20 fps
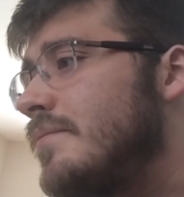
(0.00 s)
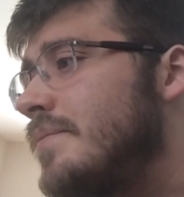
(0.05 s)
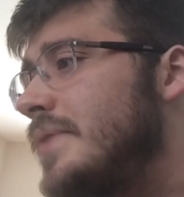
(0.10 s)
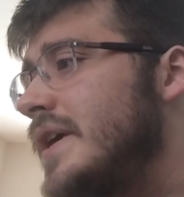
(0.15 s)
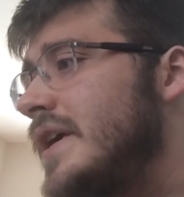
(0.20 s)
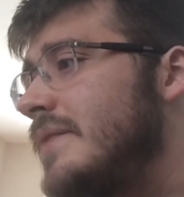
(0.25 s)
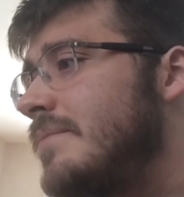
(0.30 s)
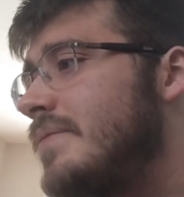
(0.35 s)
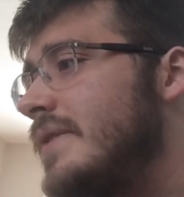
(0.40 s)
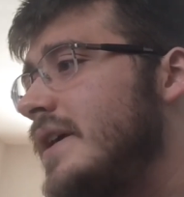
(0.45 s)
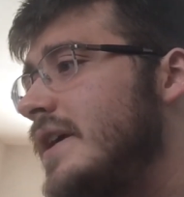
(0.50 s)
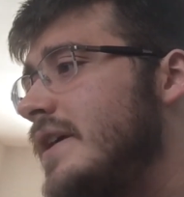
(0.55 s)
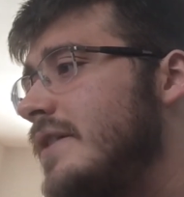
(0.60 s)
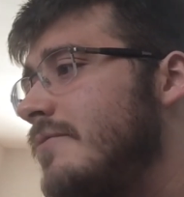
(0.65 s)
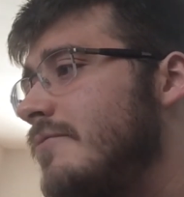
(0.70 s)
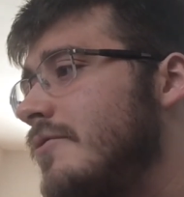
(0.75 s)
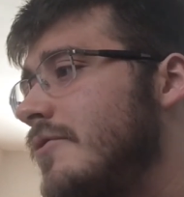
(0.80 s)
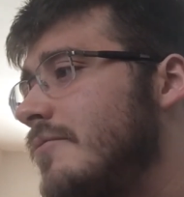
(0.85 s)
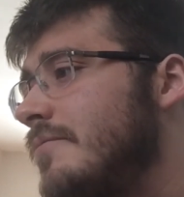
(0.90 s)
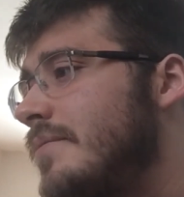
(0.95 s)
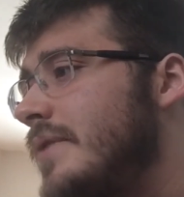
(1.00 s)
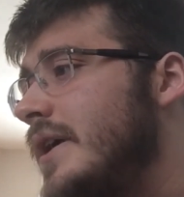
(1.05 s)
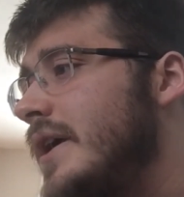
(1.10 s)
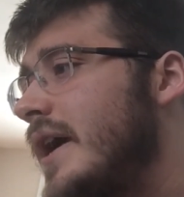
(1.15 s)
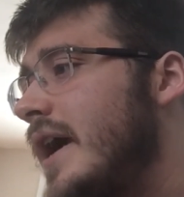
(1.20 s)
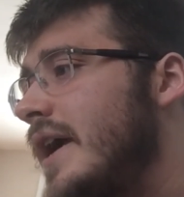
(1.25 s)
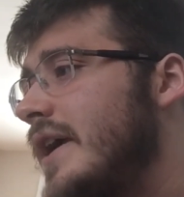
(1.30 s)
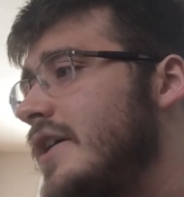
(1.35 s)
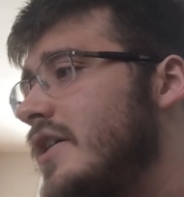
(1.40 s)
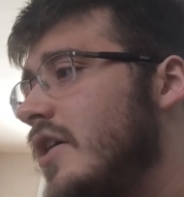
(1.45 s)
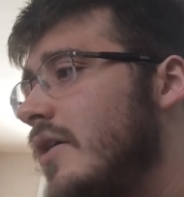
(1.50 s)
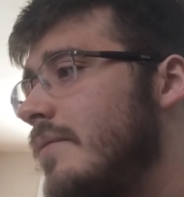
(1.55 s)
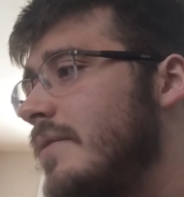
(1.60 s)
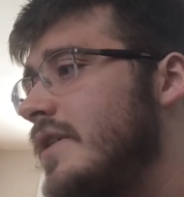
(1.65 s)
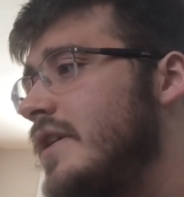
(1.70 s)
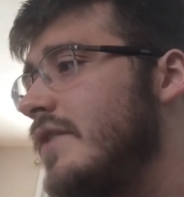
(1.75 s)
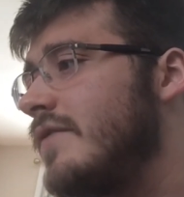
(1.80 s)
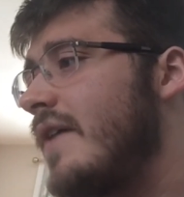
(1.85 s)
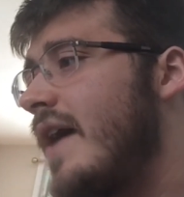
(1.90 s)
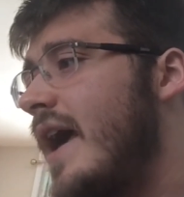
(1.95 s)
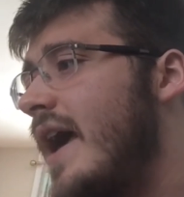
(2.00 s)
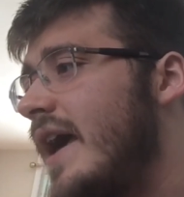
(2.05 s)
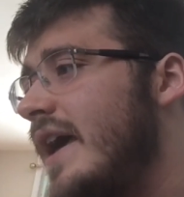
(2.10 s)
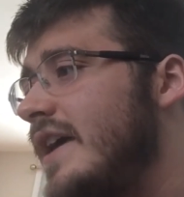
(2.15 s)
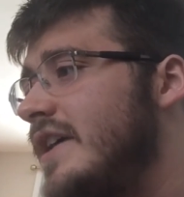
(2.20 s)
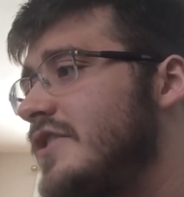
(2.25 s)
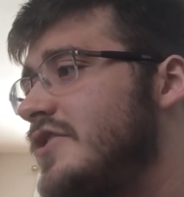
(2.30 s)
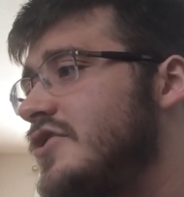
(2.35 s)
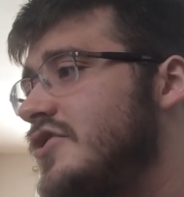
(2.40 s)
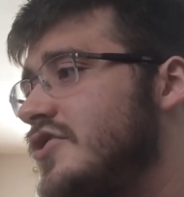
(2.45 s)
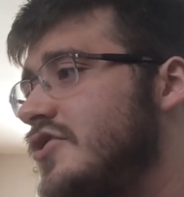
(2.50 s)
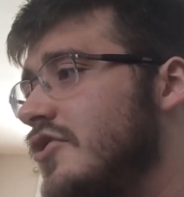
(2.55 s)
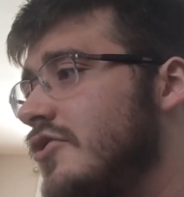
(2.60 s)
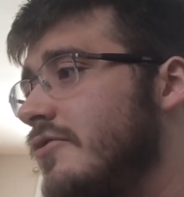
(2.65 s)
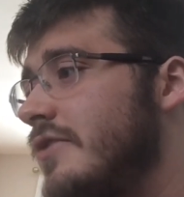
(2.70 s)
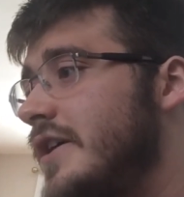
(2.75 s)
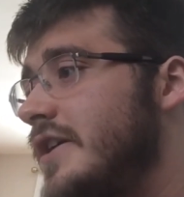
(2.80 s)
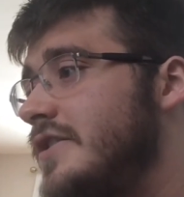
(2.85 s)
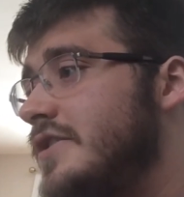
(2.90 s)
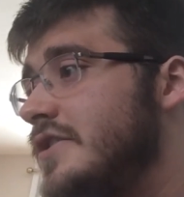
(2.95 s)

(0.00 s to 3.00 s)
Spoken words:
BB will be a coming of age story,